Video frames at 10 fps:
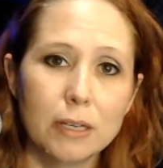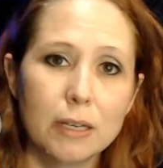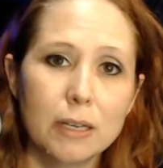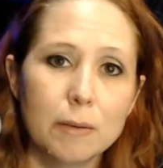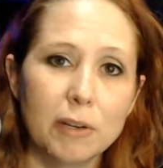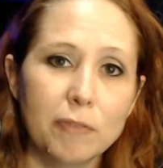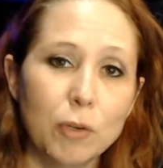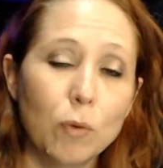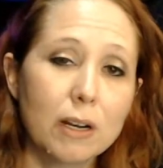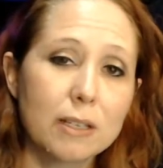But if you
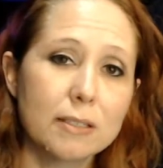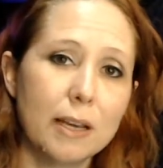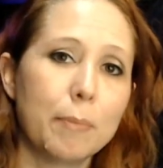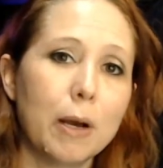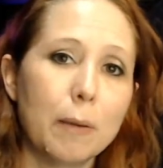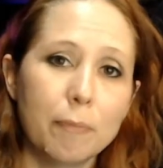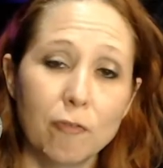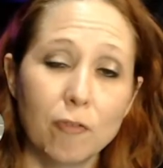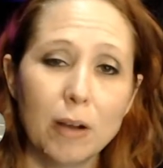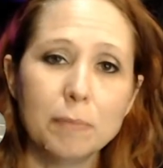want to step up
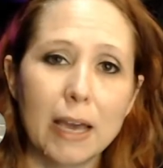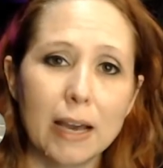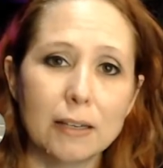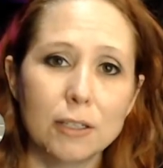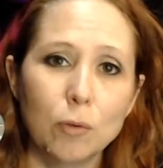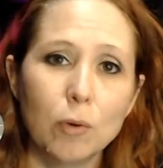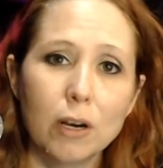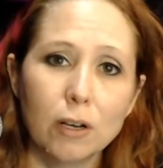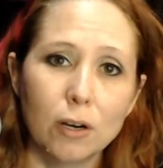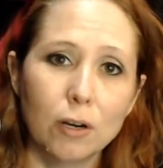from that, you want to
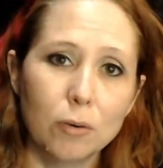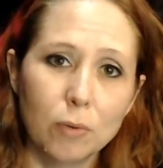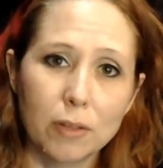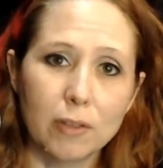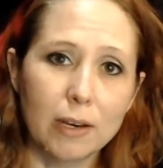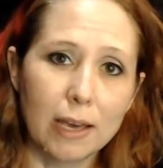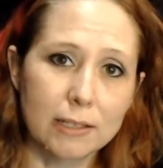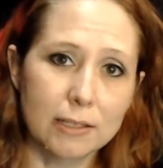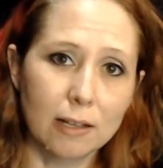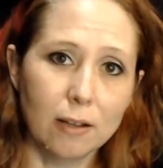go with an
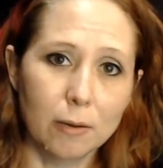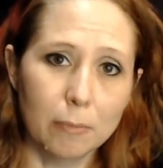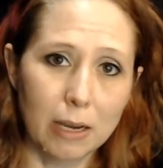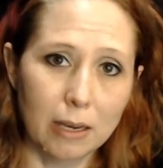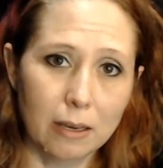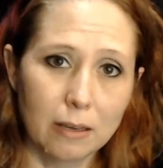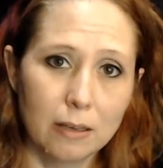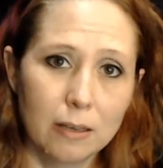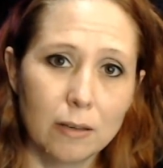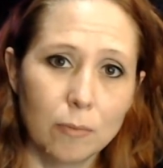XLR mic,
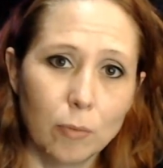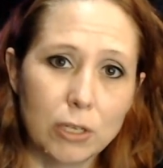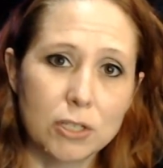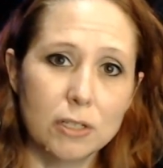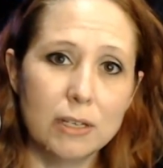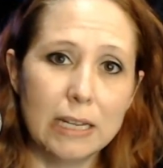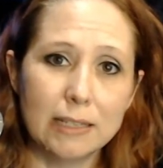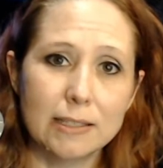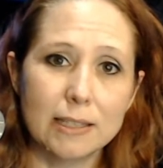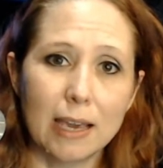which
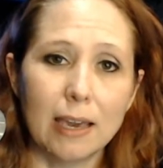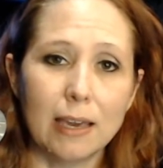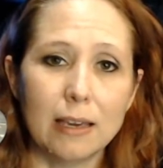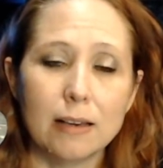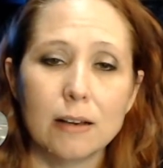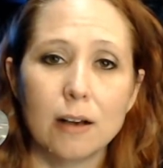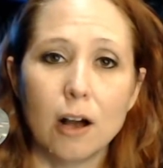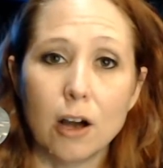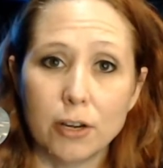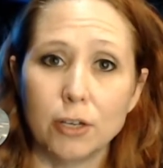needs a
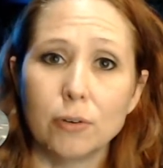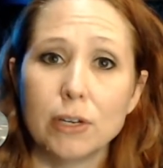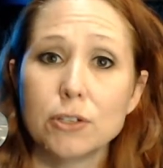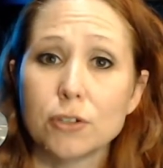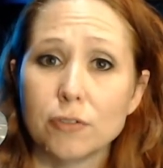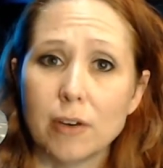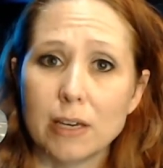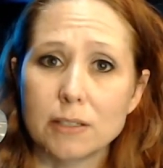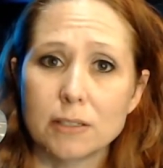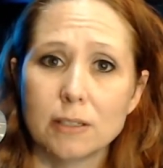audio
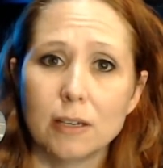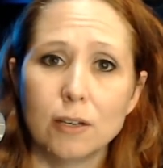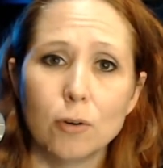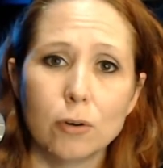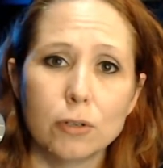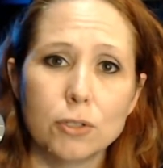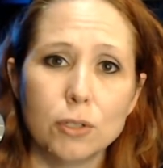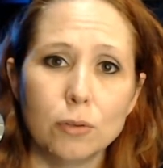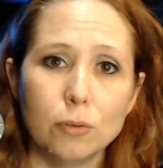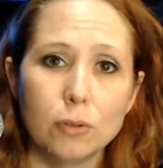interface in order
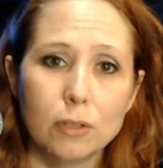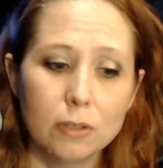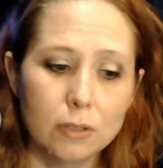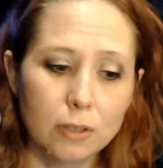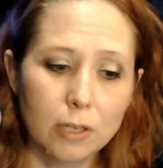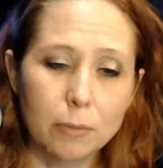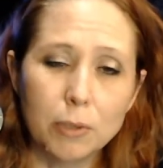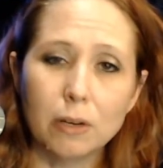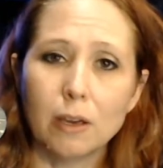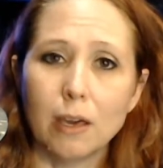to
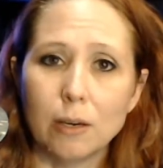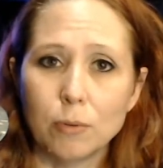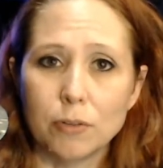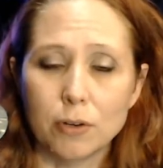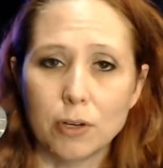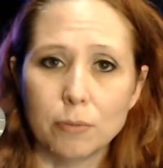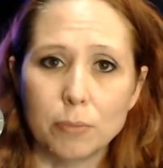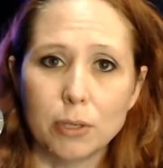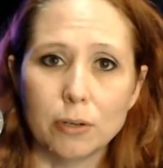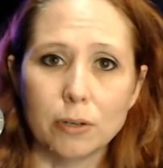communicate with your
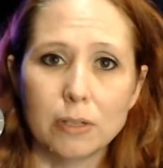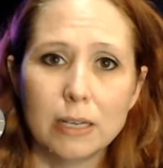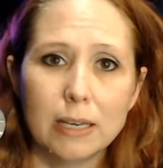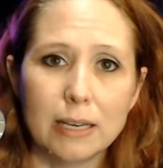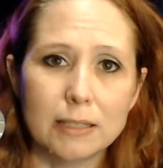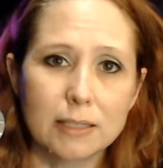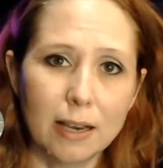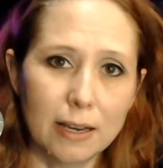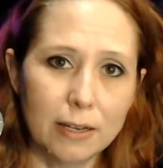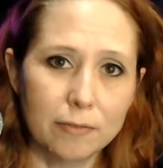computer. It's kind
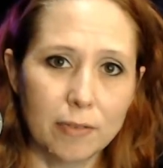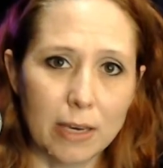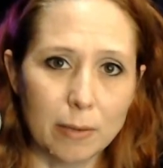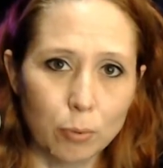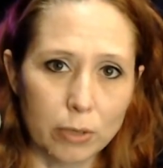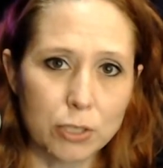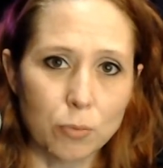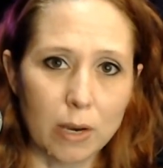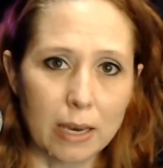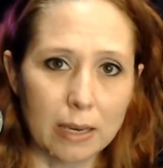of a bridgeway